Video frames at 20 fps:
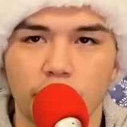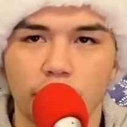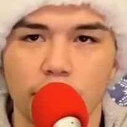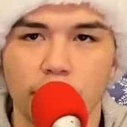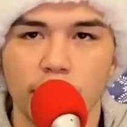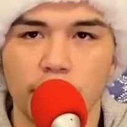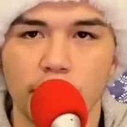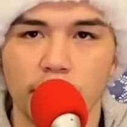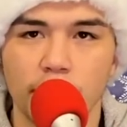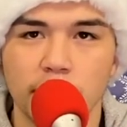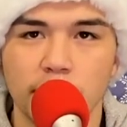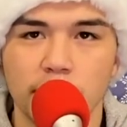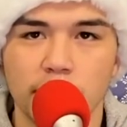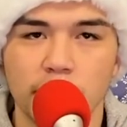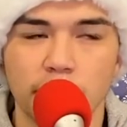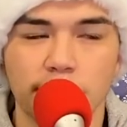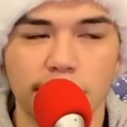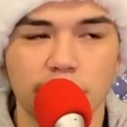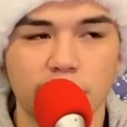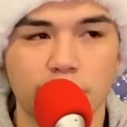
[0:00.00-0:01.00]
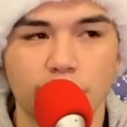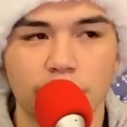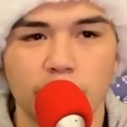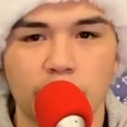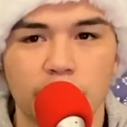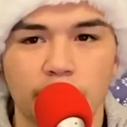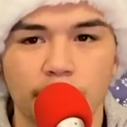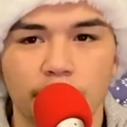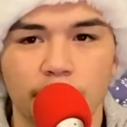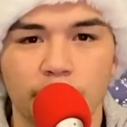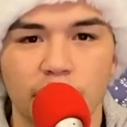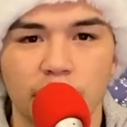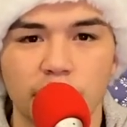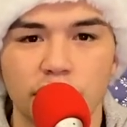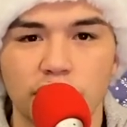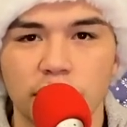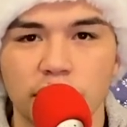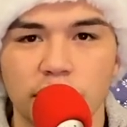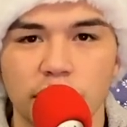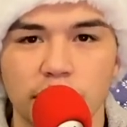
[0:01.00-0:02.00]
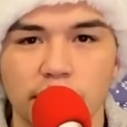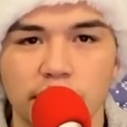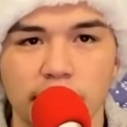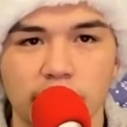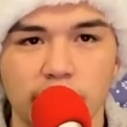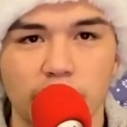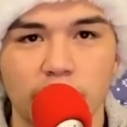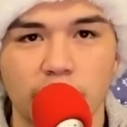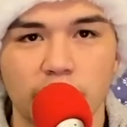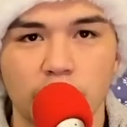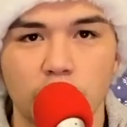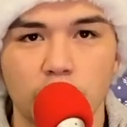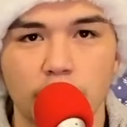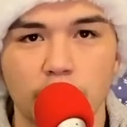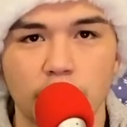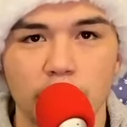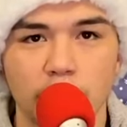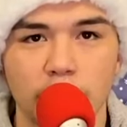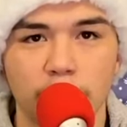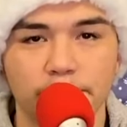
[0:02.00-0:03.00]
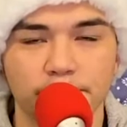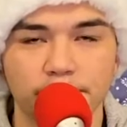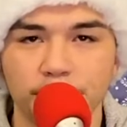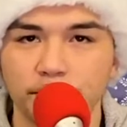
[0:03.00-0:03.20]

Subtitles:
3 months ago in the summertime. I was just so sick of being cooped up.